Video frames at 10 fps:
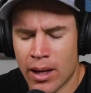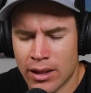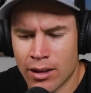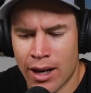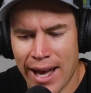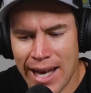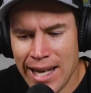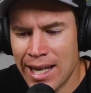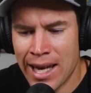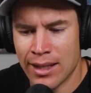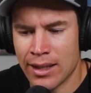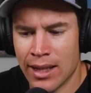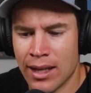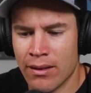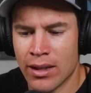at their heyday, did
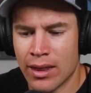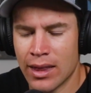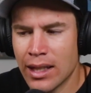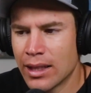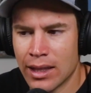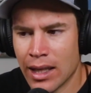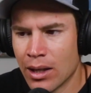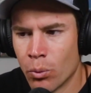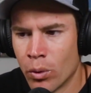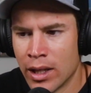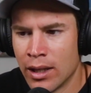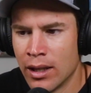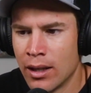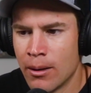they even think that they could win.